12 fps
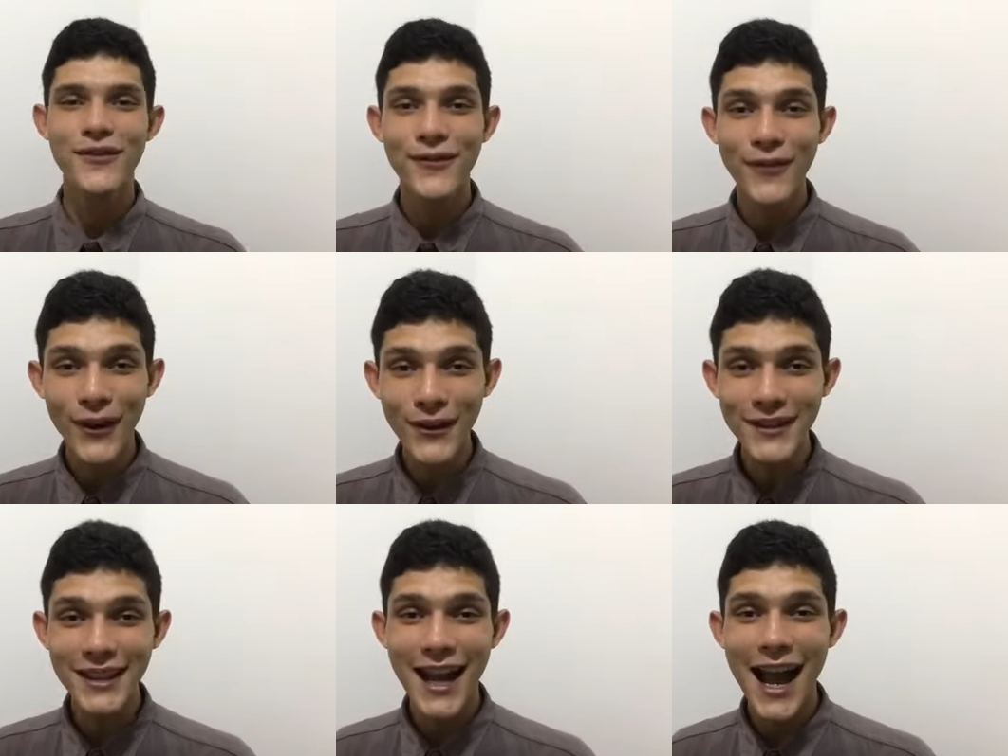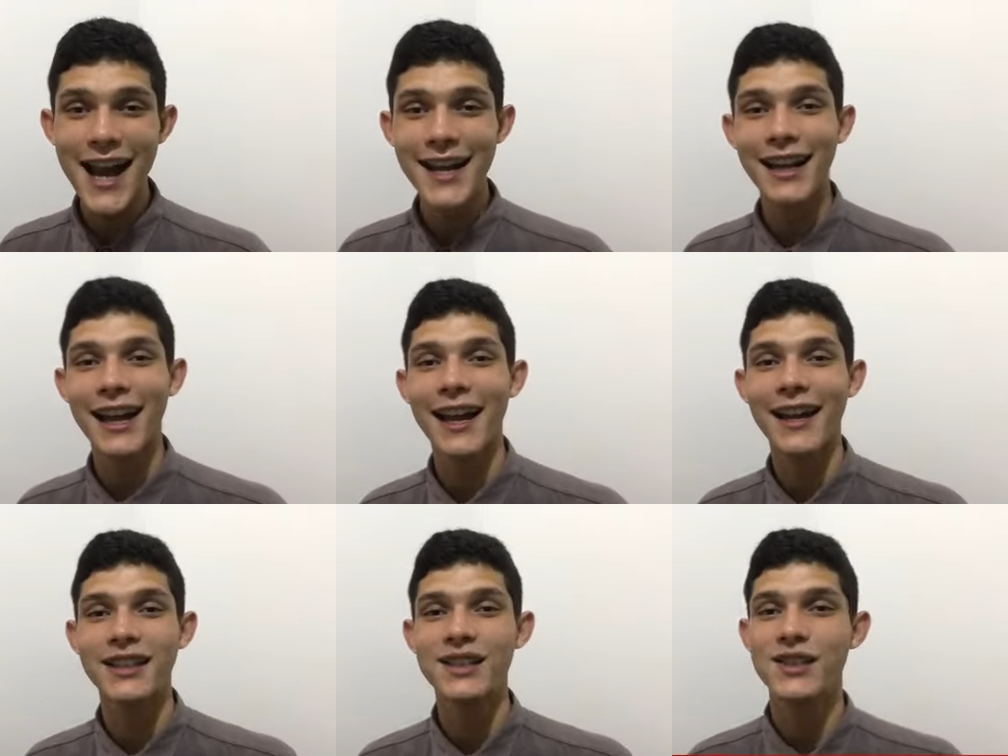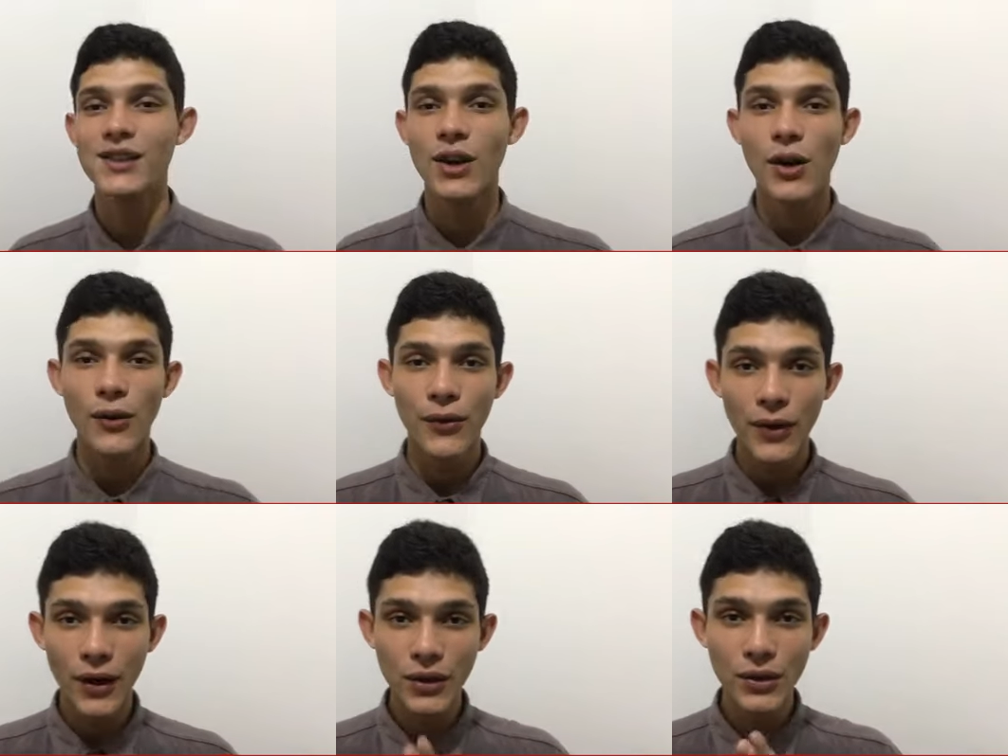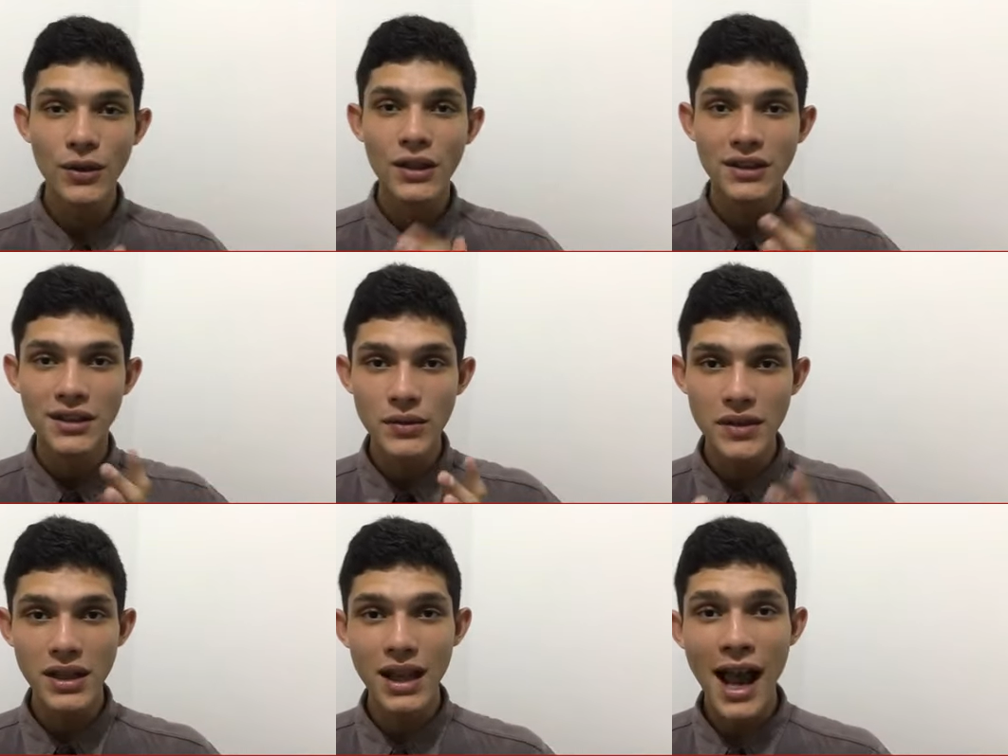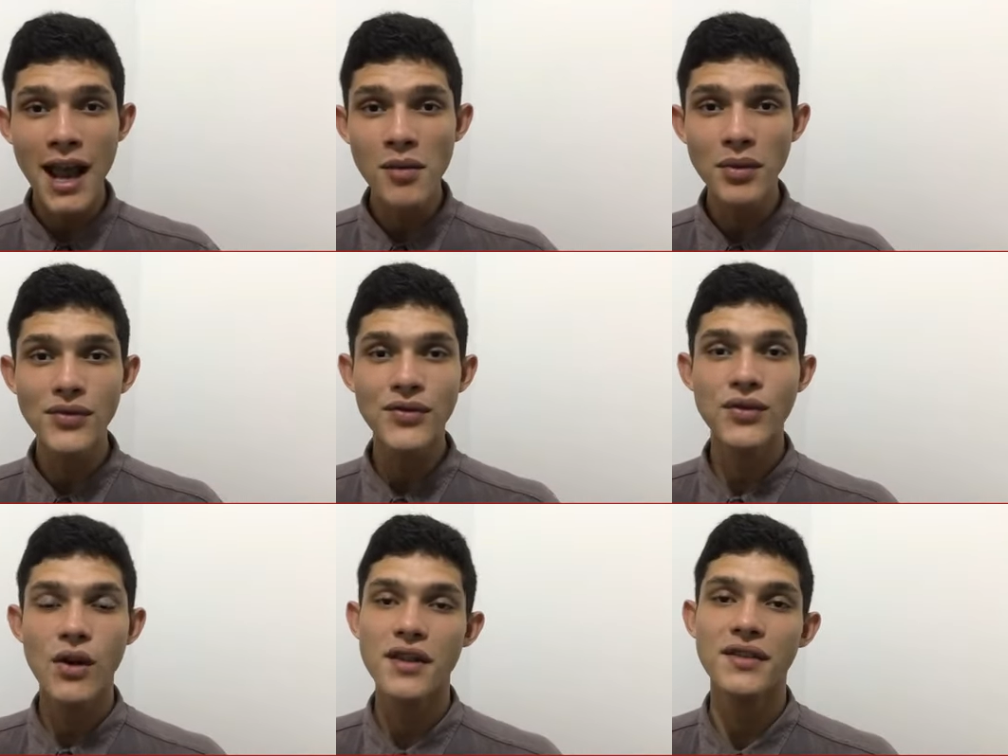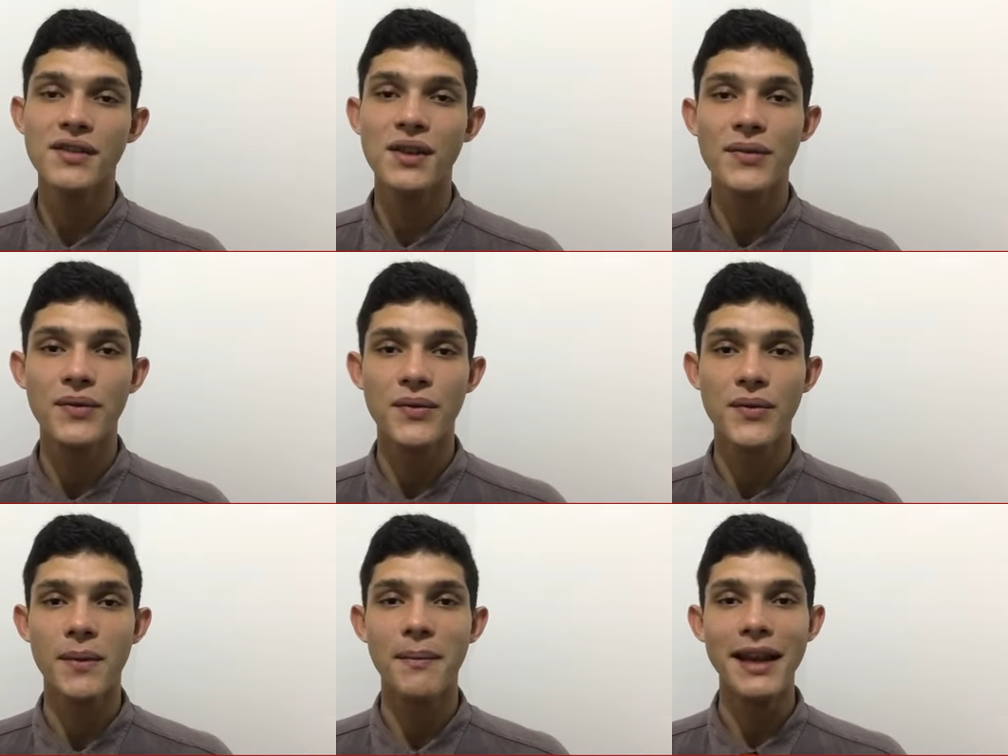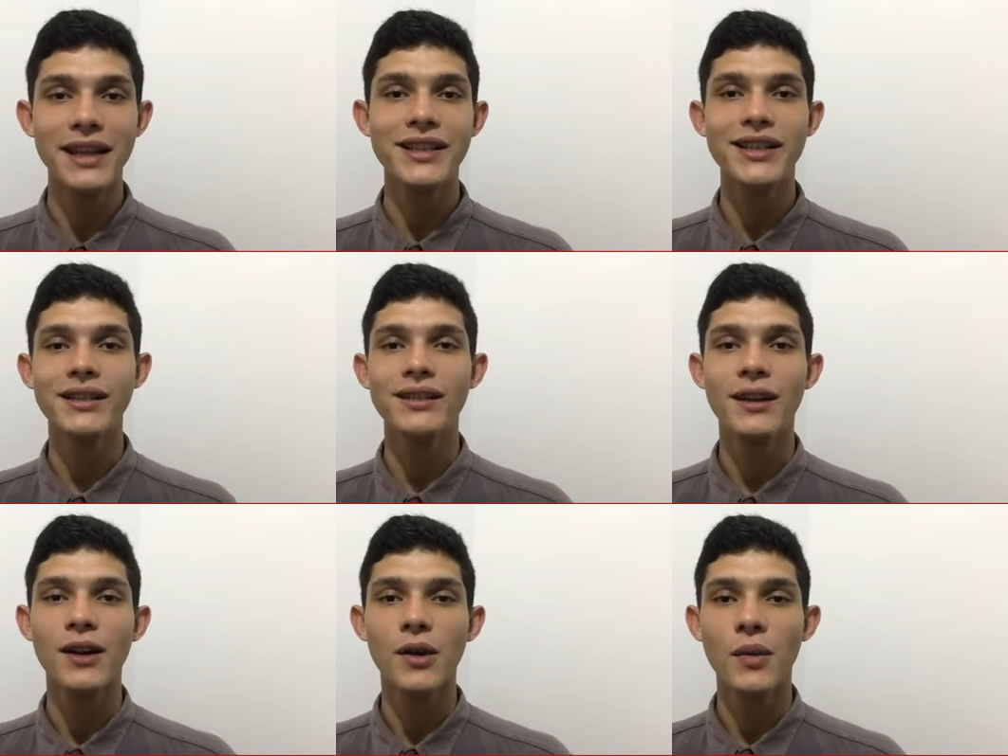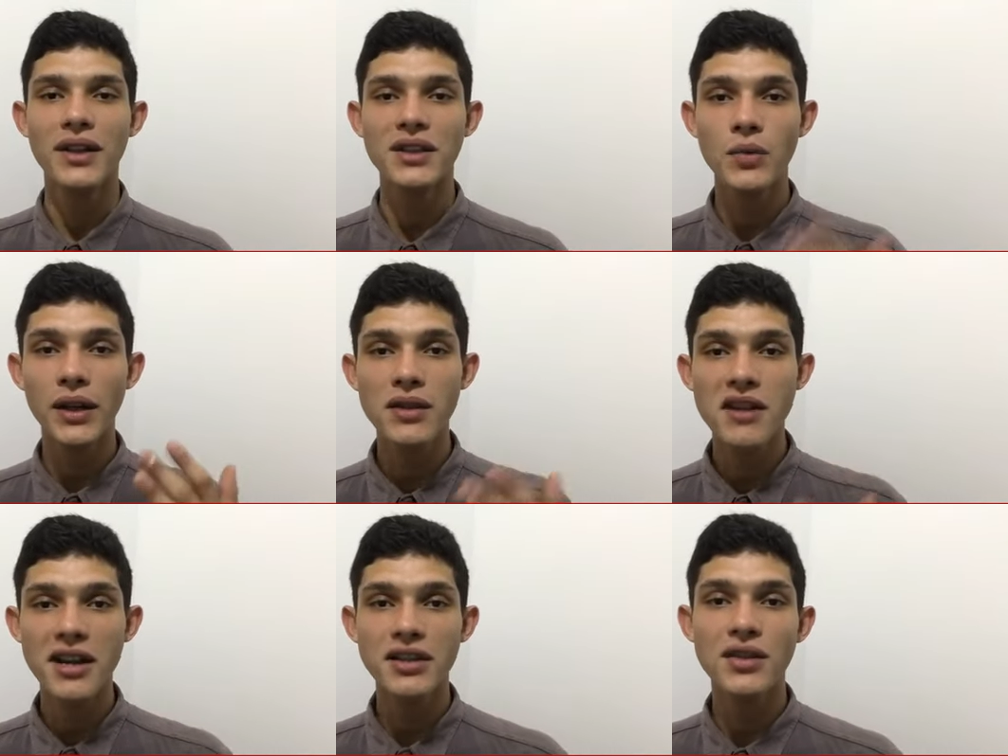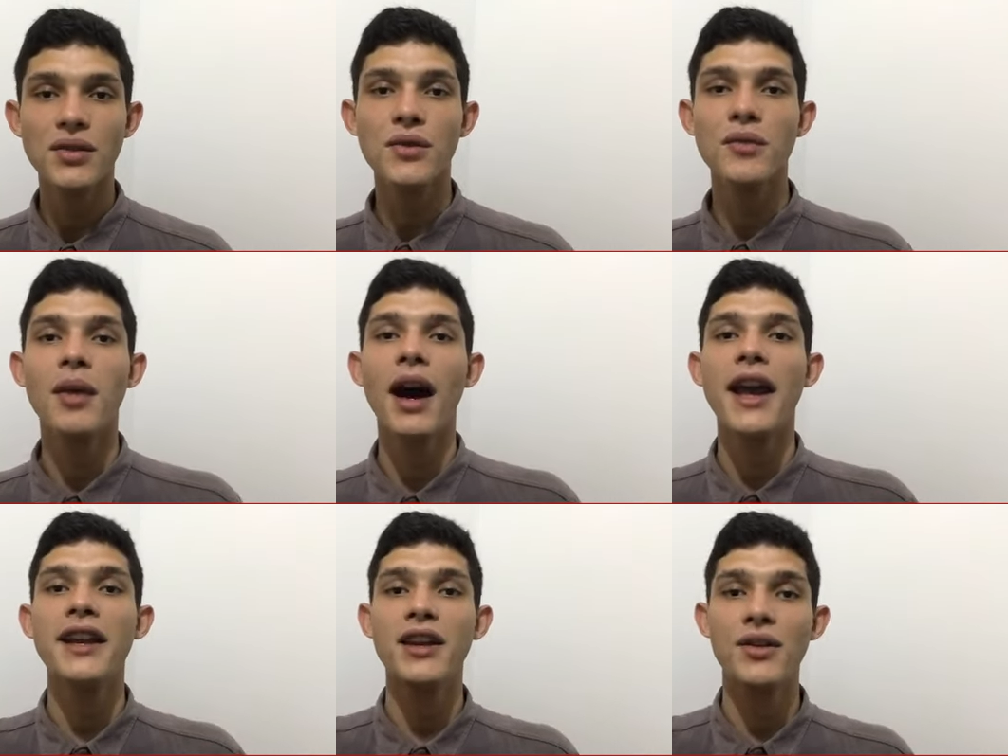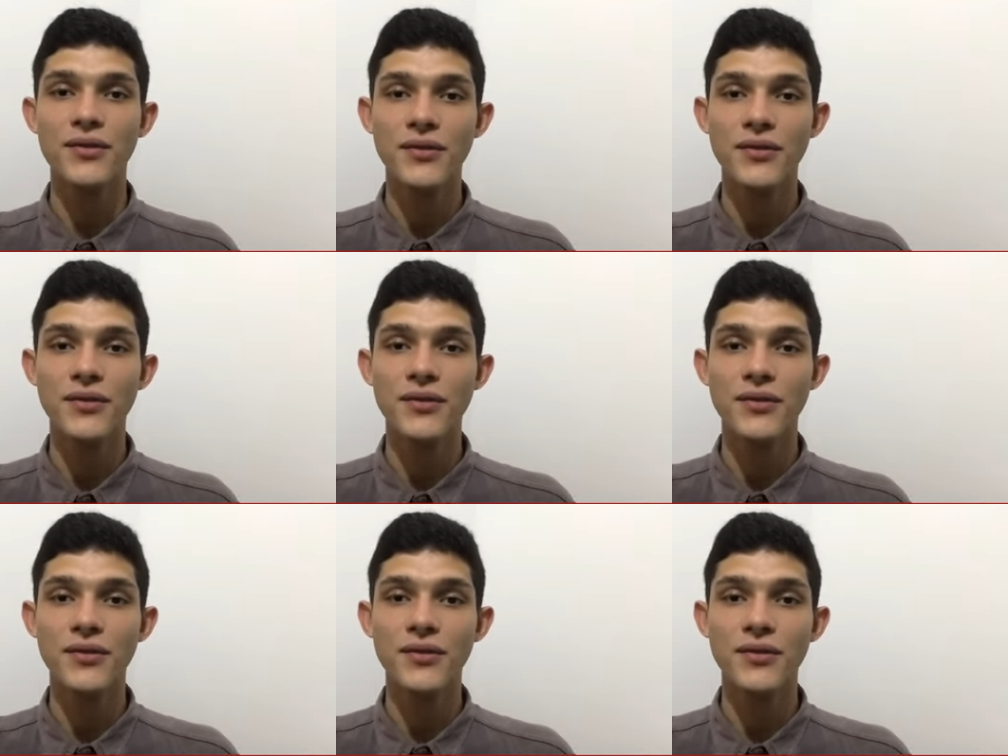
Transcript: Follow guidelines, follow the reliable sources of information which we grant you by the